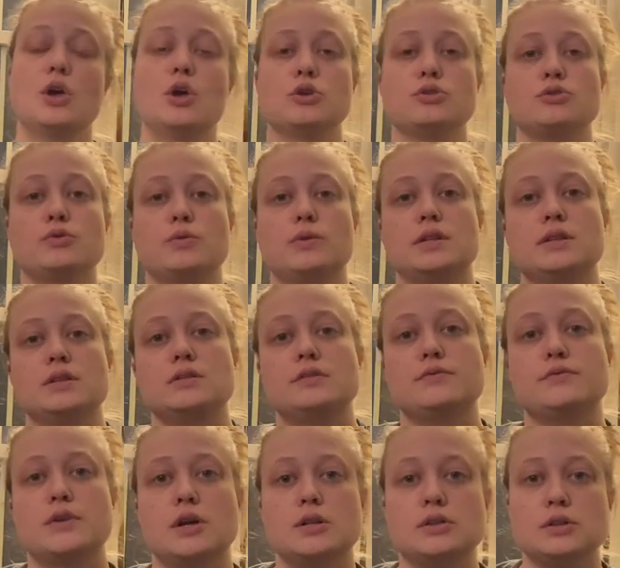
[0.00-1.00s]
So this
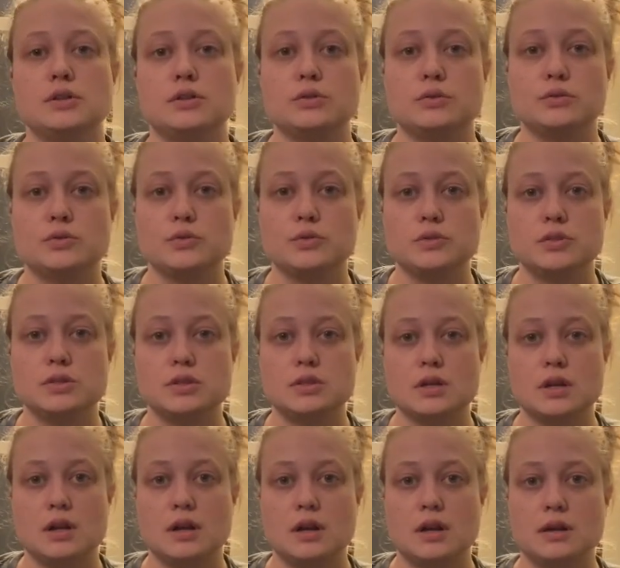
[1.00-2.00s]
follows,
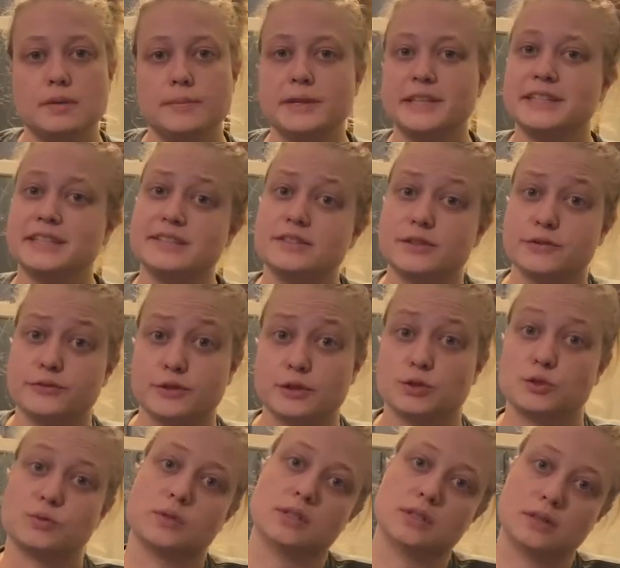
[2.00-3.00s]
at least the
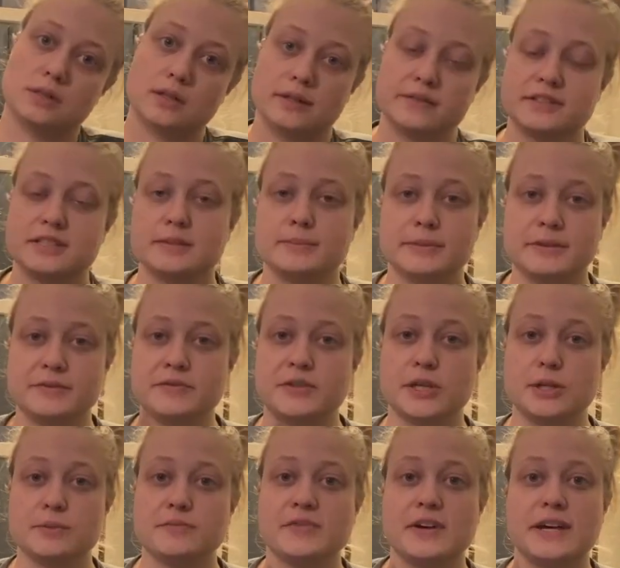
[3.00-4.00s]
first one, obviously I'm on
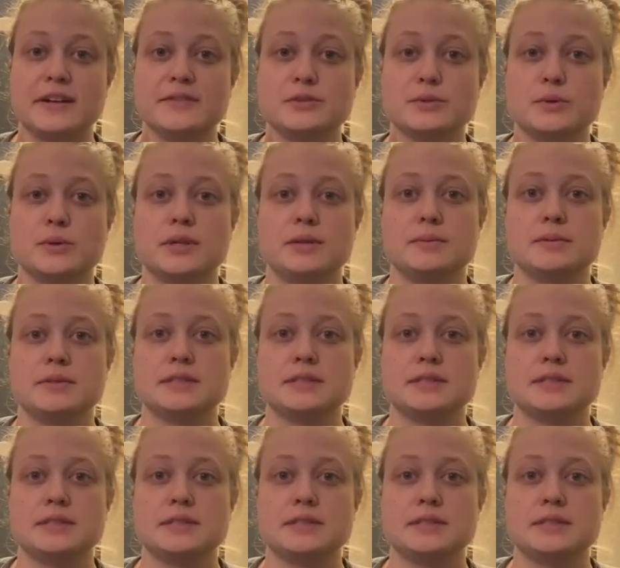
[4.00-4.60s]
Volume 5, so quite a bit has